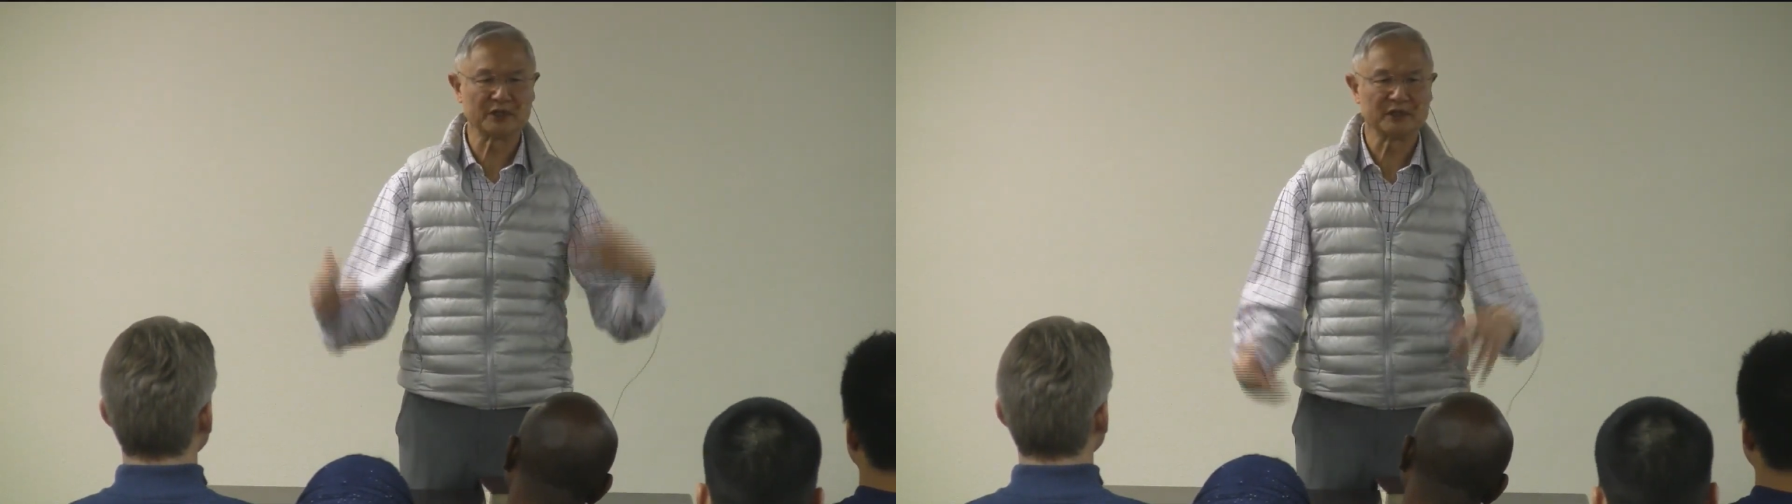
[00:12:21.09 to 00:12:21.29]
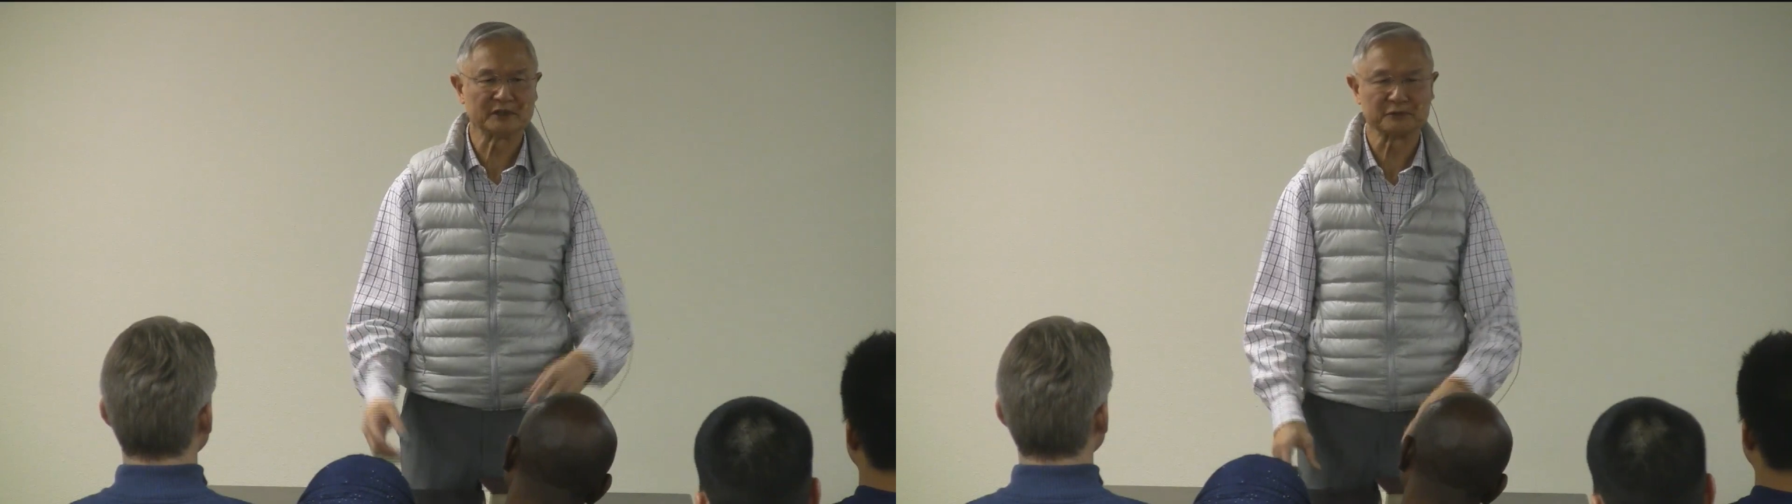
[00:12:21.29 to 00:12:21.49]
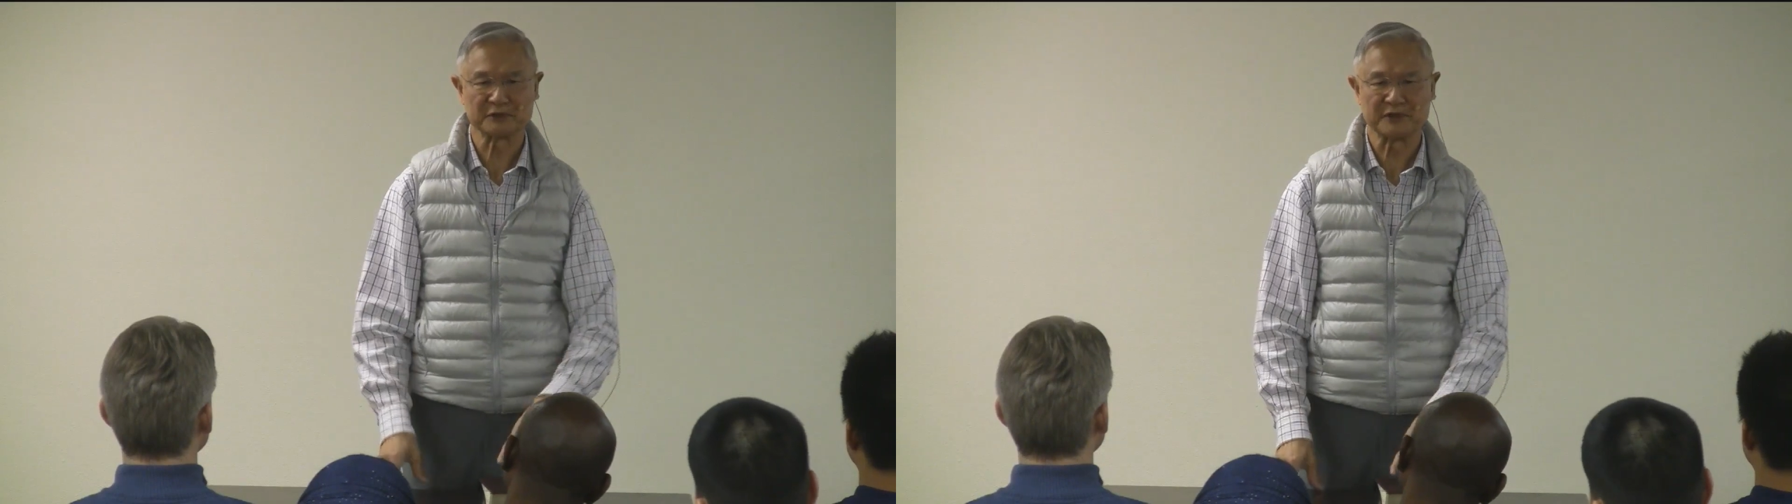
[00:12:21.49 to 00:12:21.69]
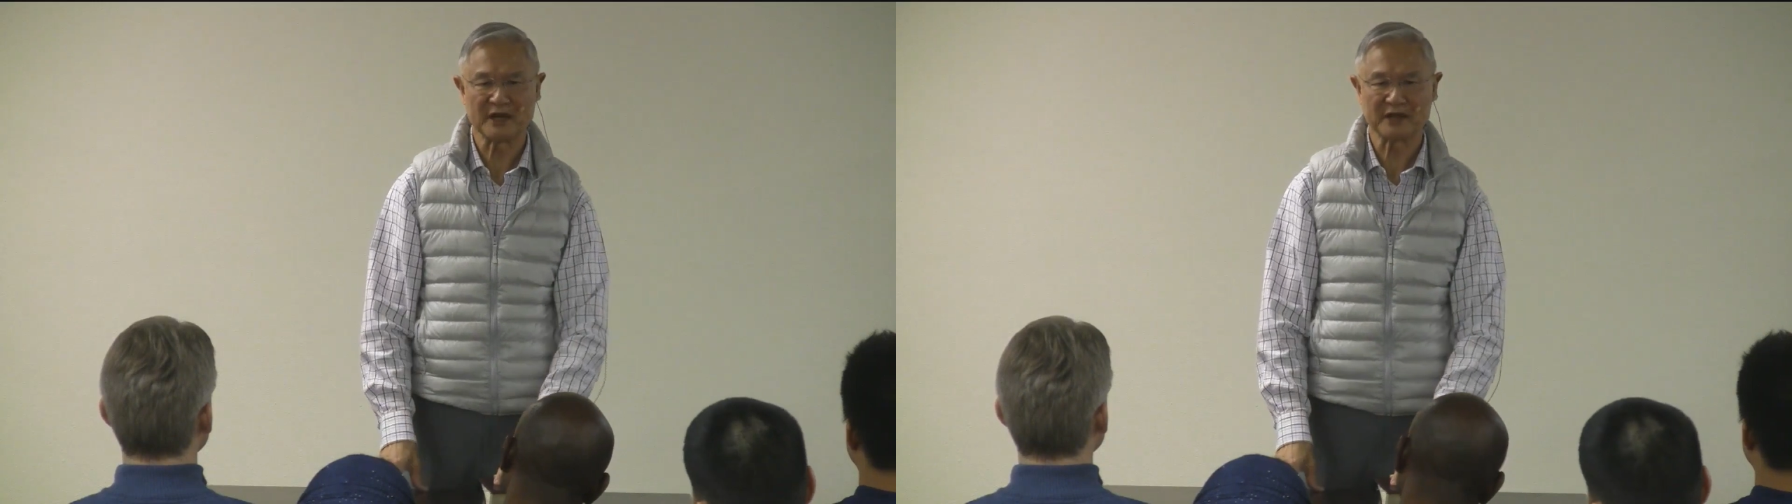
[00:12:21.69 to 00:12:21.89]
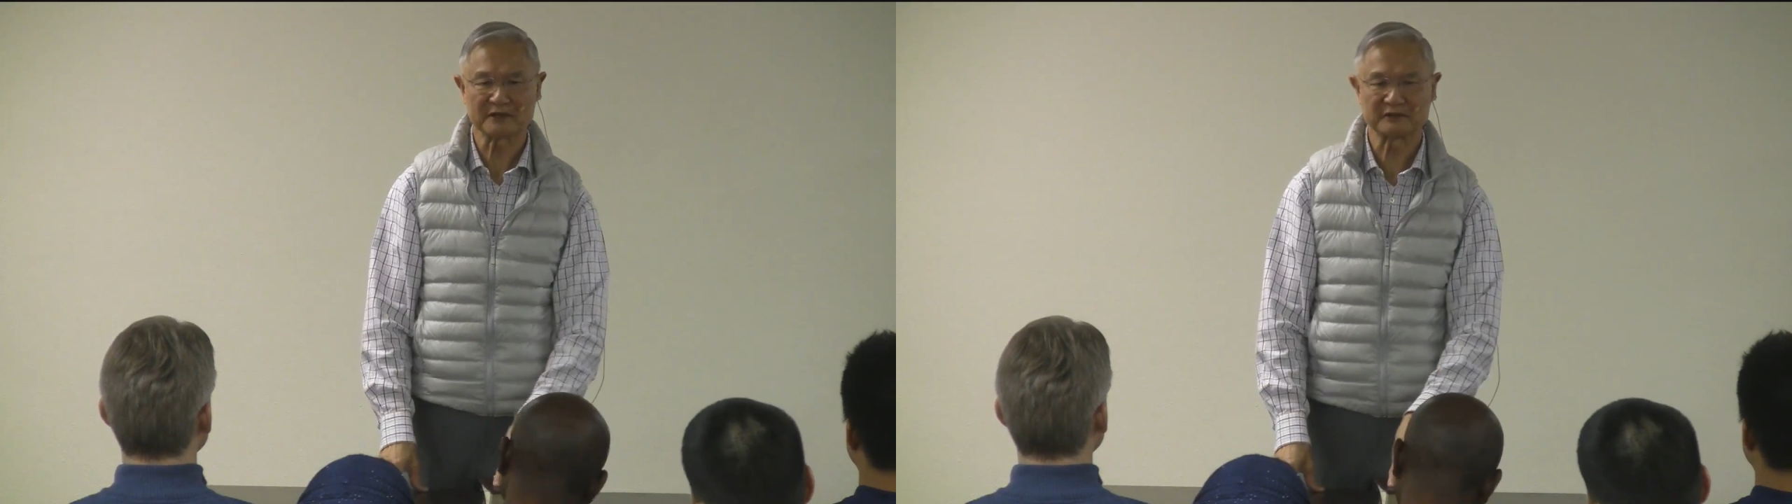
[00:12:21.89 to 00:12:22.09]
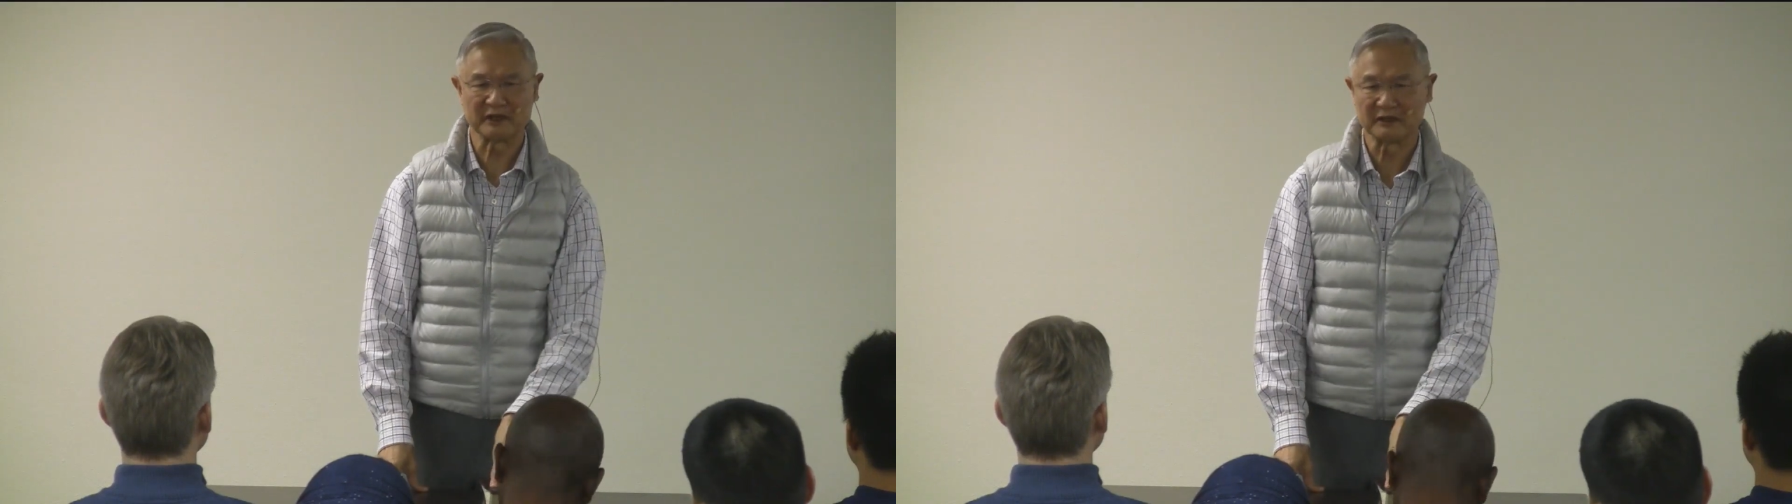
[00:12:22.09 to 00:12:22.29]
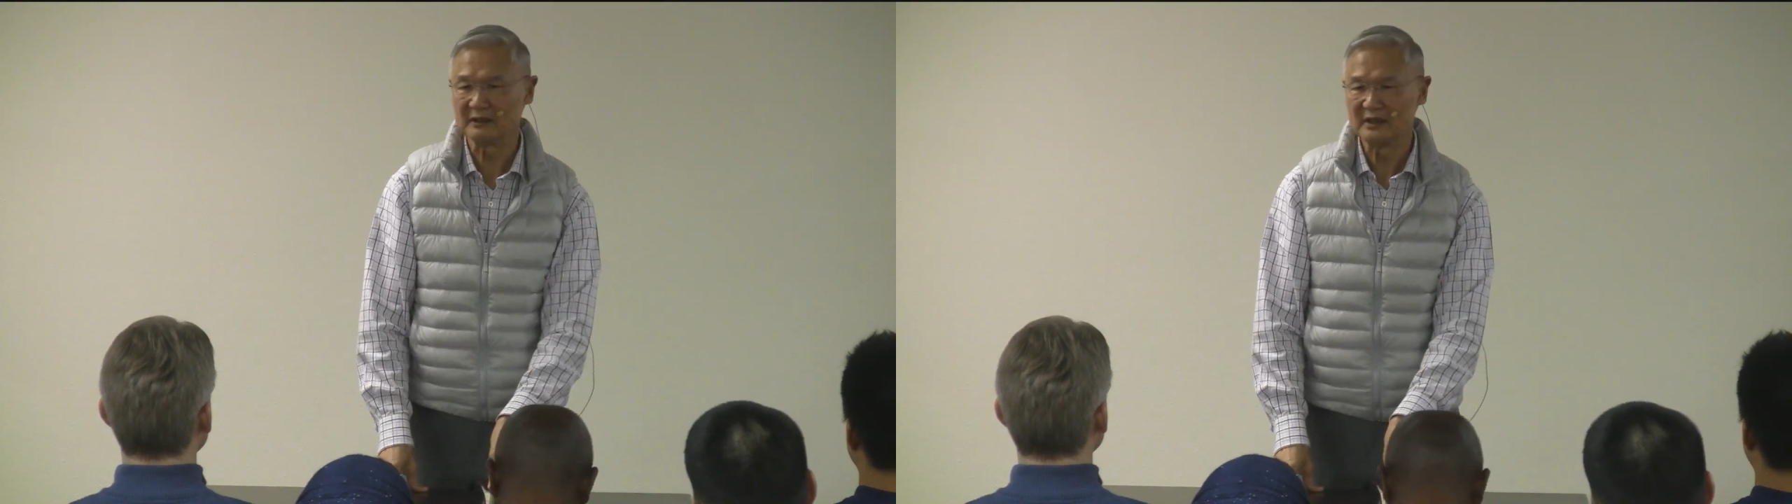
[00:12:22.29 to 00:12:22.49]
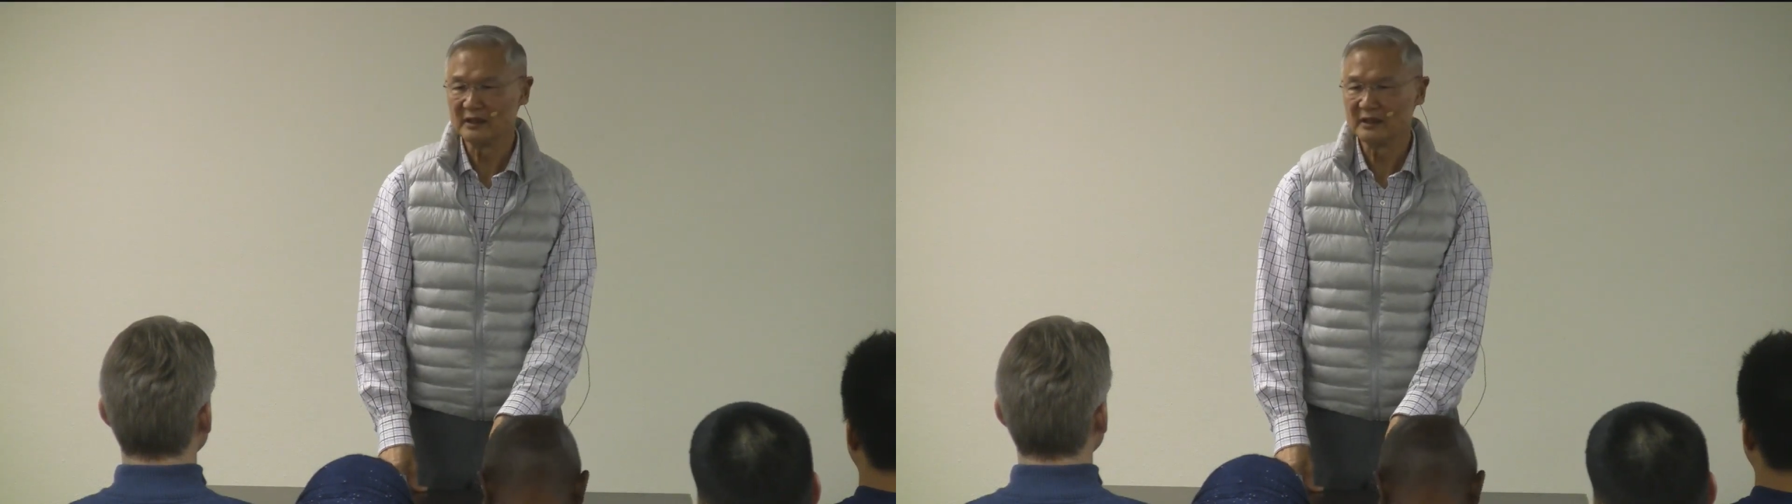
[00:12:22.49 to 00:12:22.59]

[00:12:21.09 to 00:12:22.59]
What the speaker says: not reacting?